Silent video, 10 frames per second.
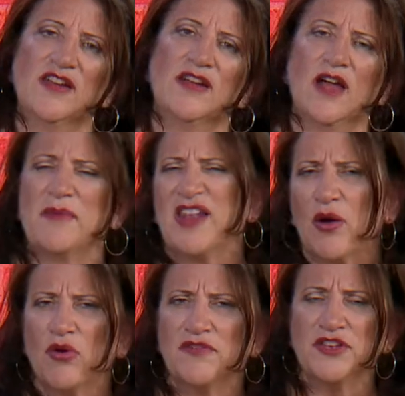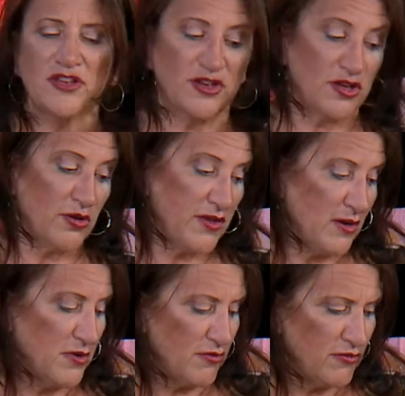I mean, how often are you going to go that I'm
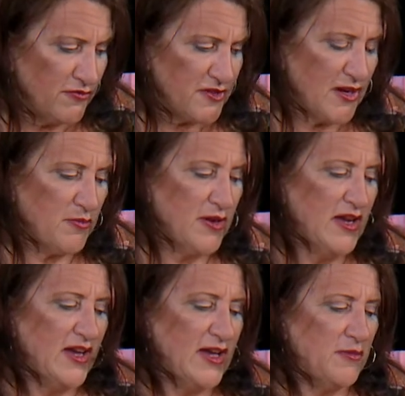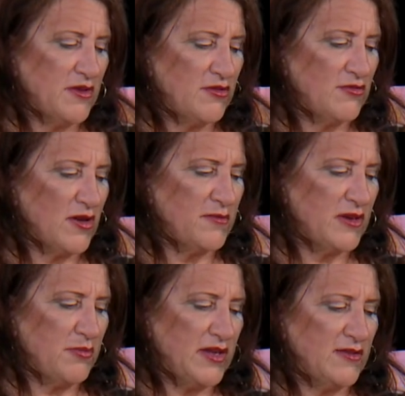on a rooftop and I'm going to I'm going to
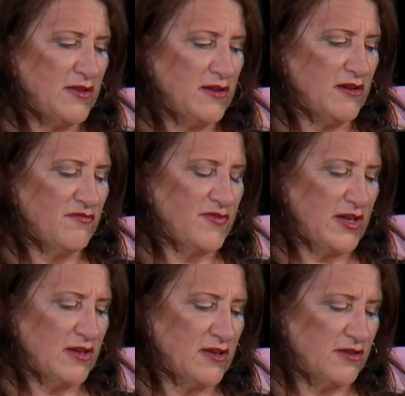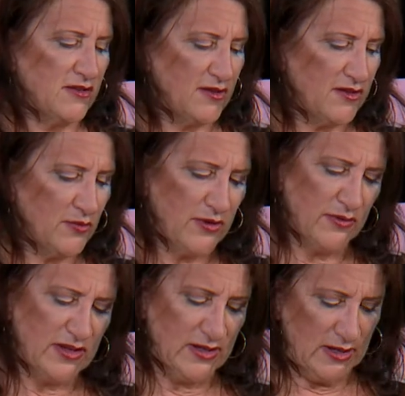paint the uh, Vatican? So let's see what
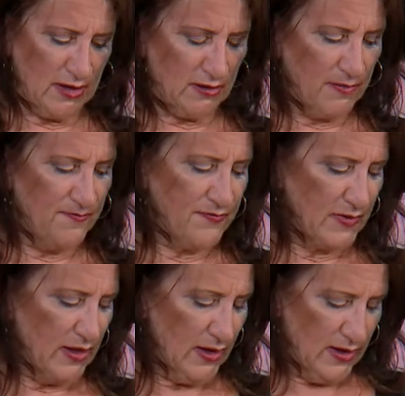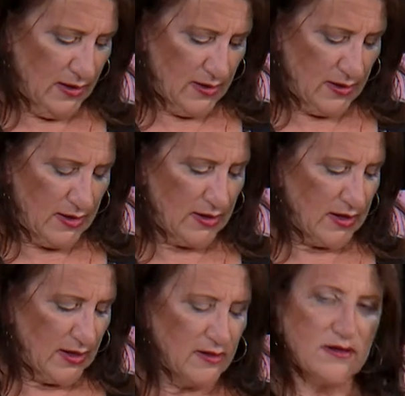we did here.
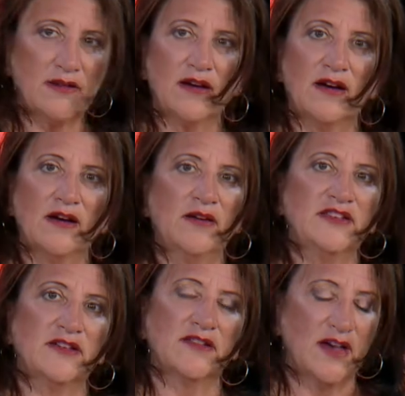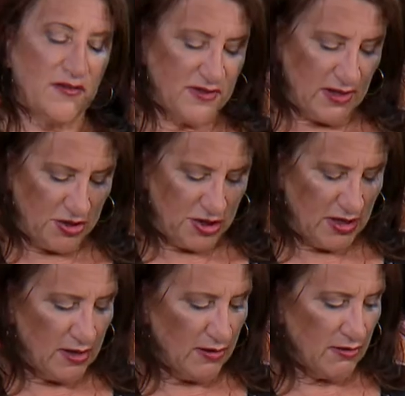Again, uh, I did a lot of sketching
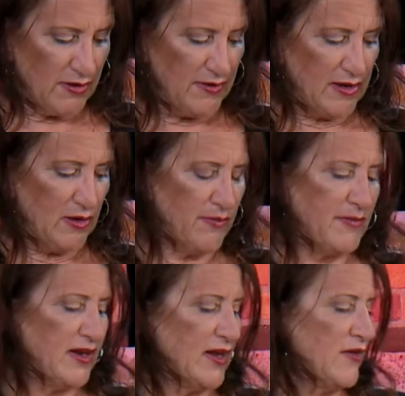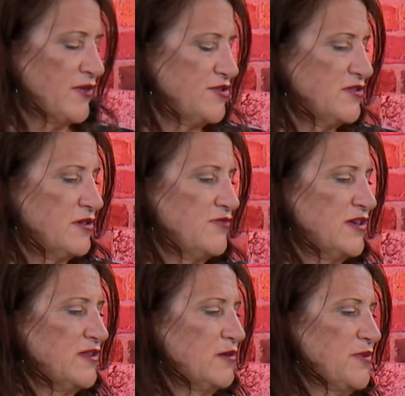here, and then I might have. I'm just going to read a
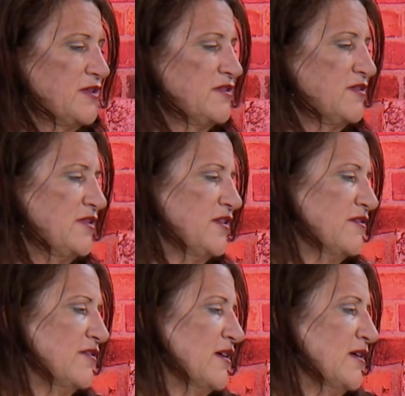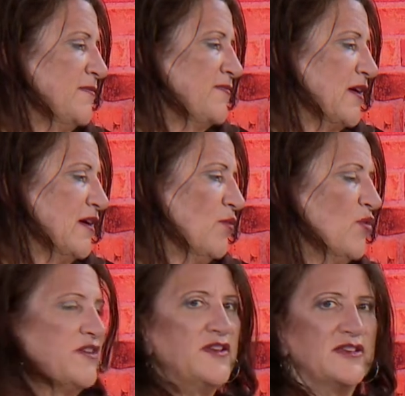little bit. It says here. Uh, one
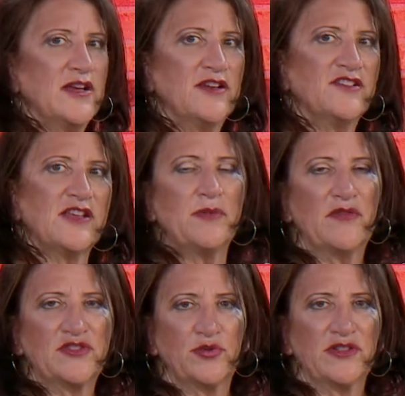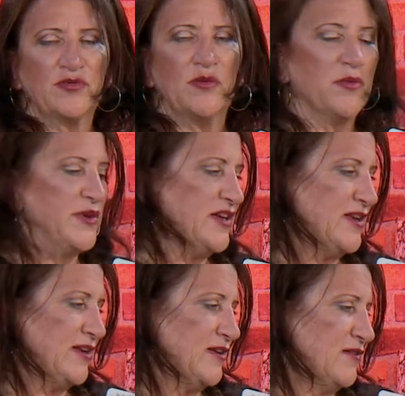of the Italians came over to us while we were
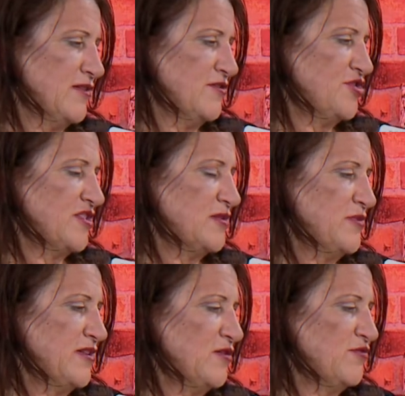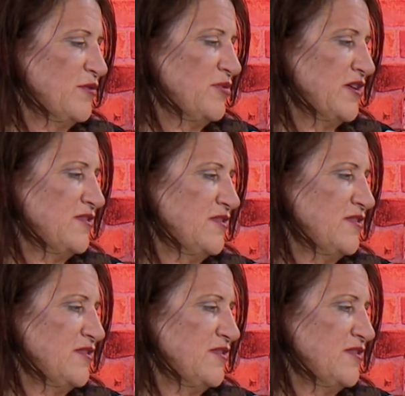eating, you know, gentleman that owned the place. He